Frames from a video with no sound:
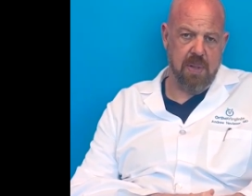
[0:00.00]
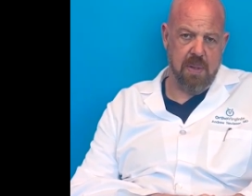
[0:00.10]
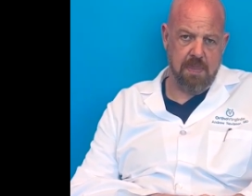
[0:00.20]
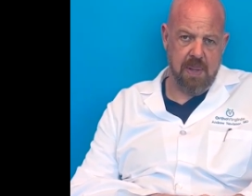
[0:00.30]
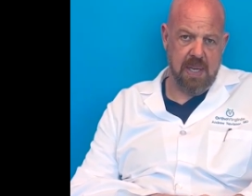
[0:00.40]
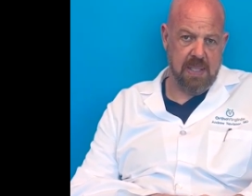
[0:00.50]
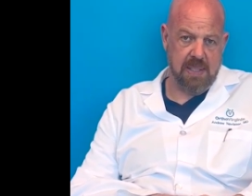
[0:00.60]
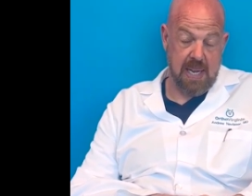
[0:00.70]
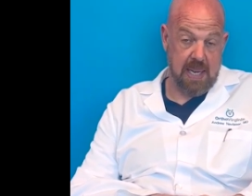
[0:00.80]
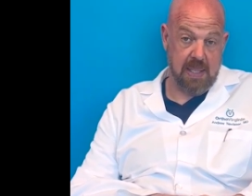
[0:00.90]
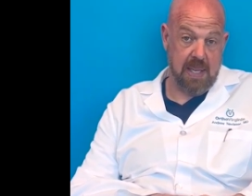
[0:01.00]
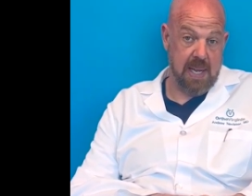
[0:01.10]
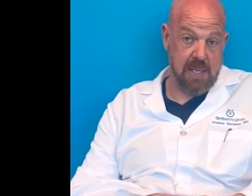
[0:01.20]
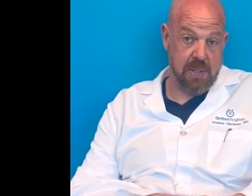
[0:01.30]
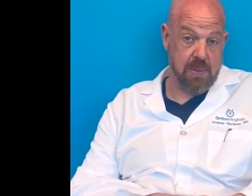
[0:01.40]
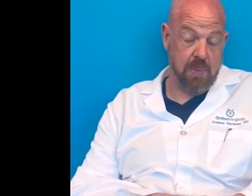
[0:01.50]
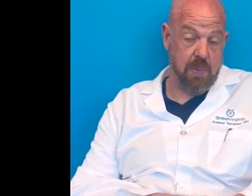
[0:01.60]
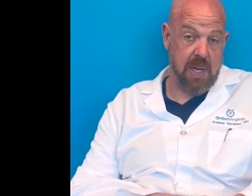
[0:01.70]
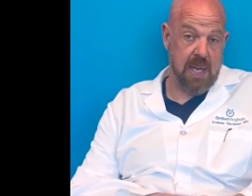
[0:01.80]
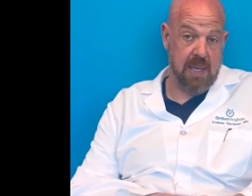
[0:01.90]
the plan exactly as
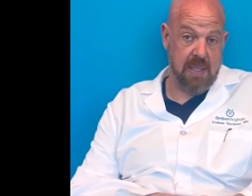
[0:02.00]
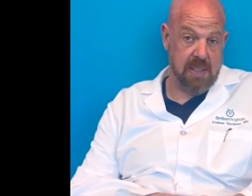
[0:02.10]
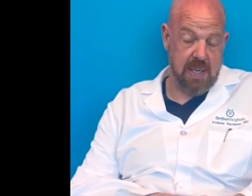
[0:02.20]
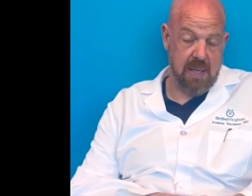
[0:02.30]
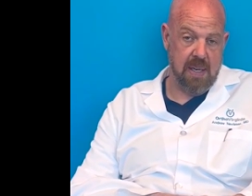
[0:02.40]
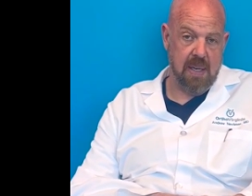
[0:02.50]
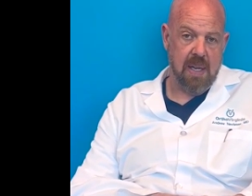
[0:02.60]
we had intended,